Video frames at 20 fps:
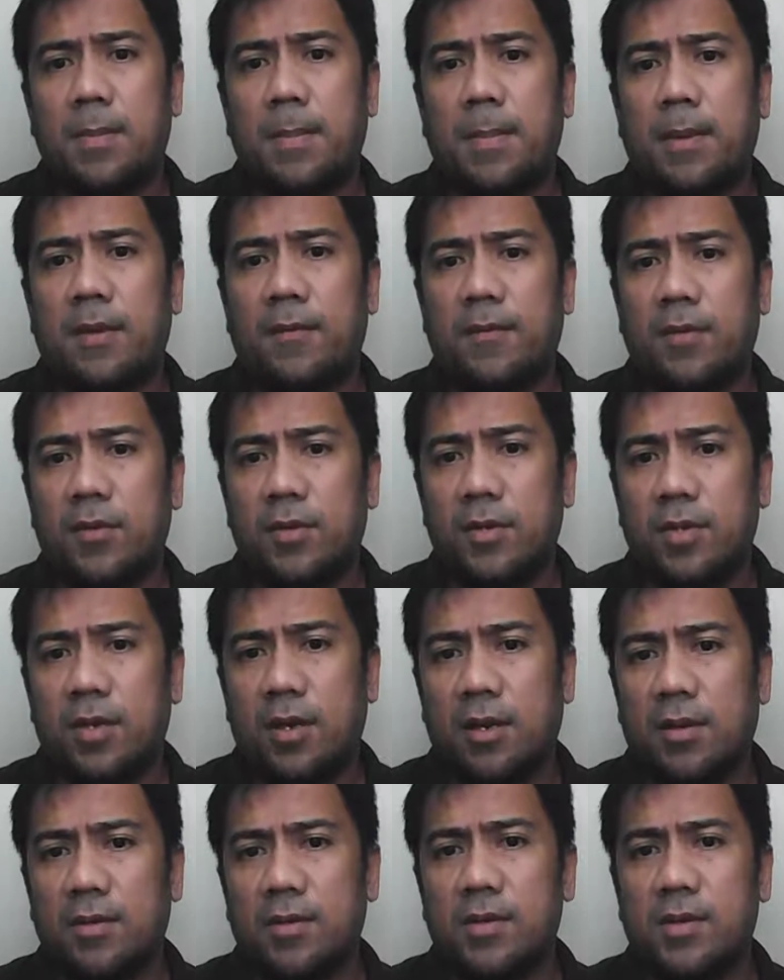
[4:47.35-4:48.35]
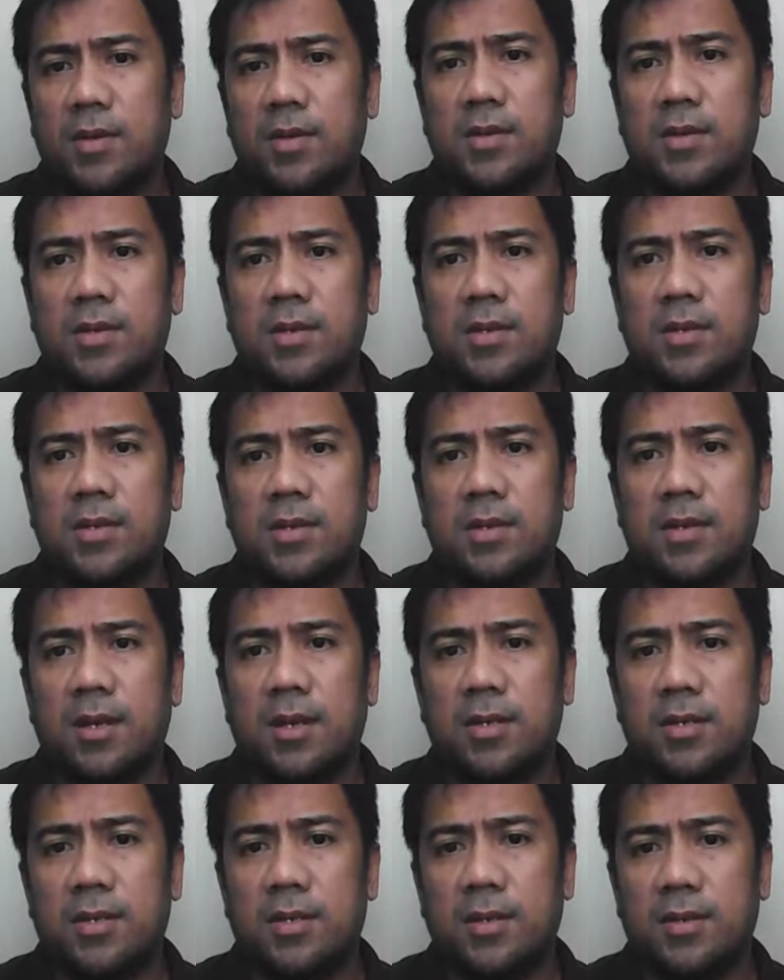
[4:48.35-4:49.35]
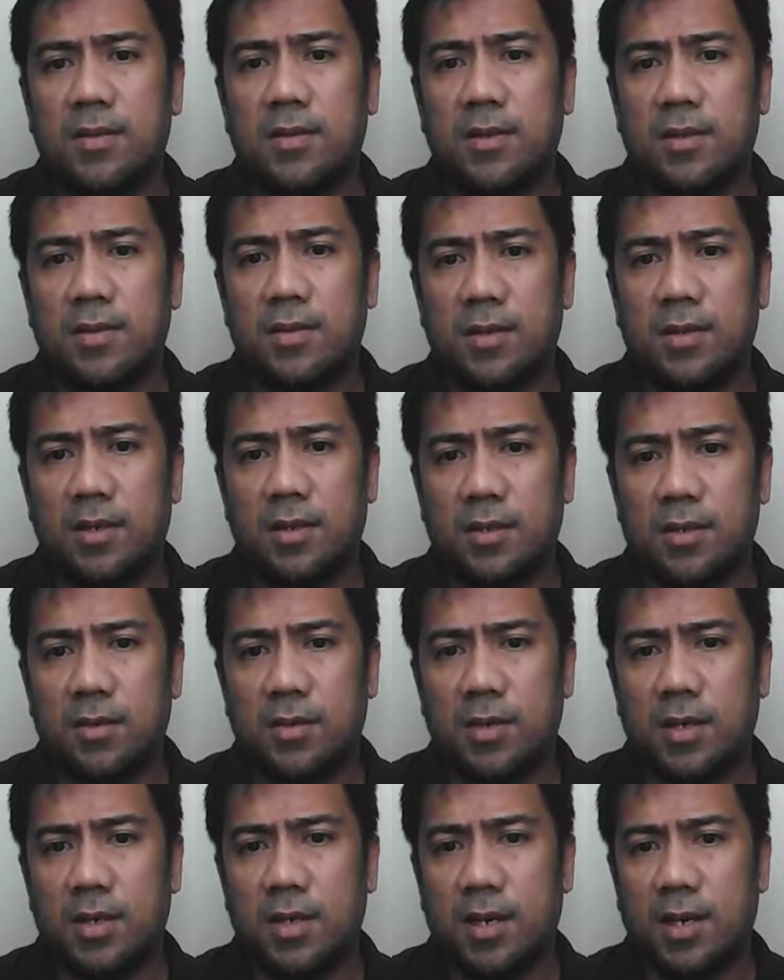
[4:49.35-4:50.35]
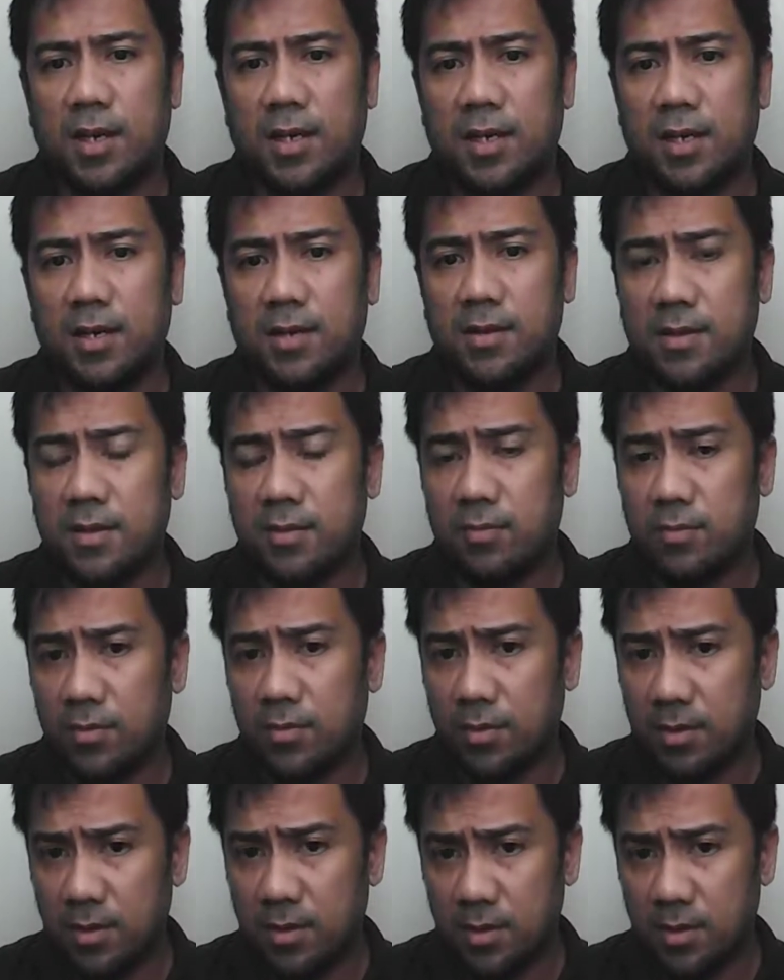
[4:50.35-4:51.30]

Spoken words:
If you take on c6, knight takes c6. Now the knight hits the rook